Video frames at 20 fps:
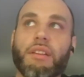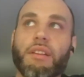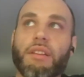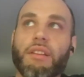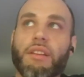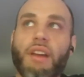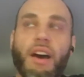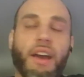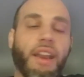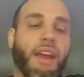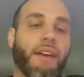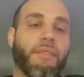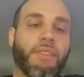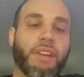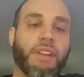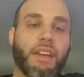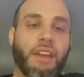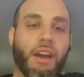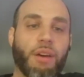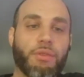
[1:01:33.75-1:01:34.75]
not
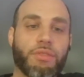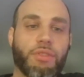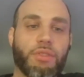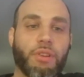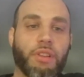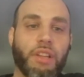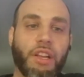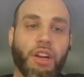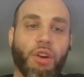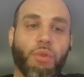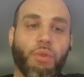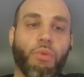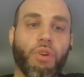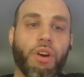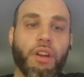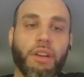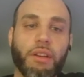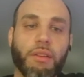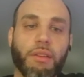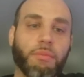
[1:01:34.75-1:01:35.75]
having accounts on layer
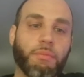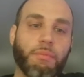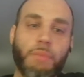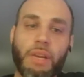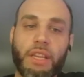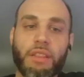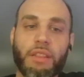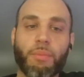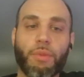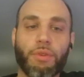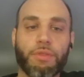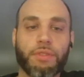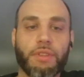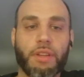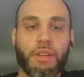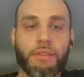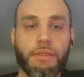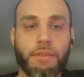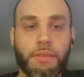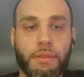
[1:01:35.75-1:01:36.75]
1 made the most
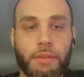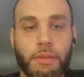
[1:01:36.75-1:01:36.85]
sense.